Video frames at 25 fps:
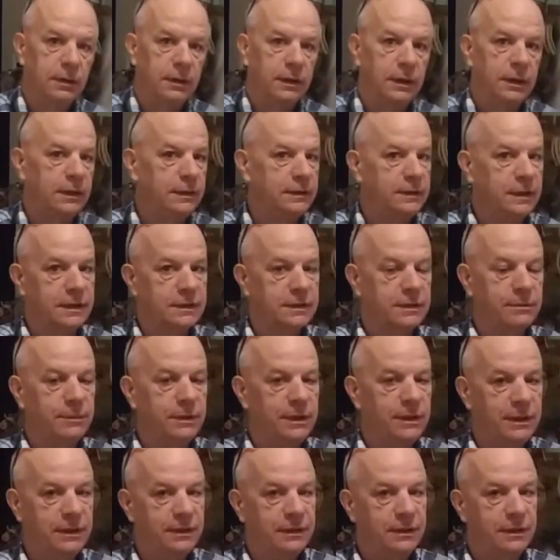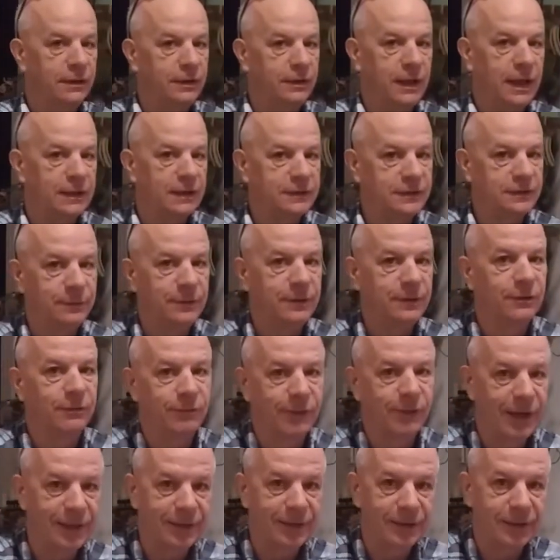And it doesn't mean that it has to be the
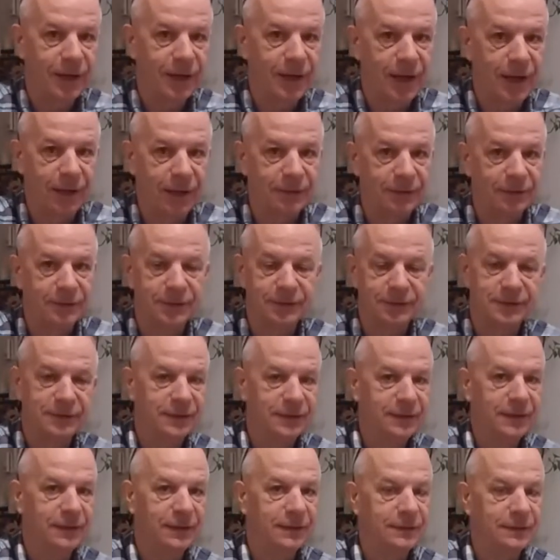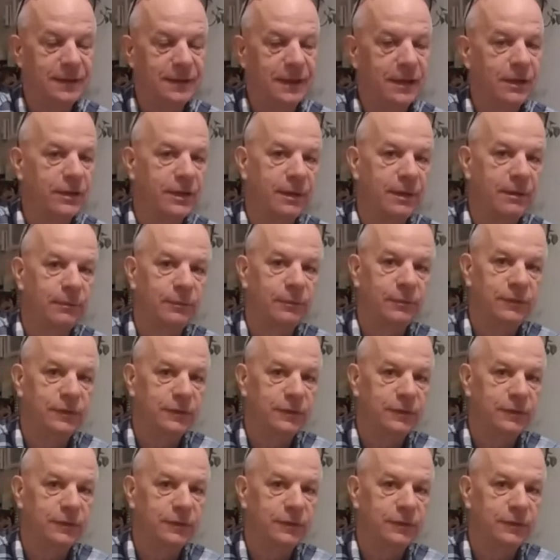right God because he didn't tell them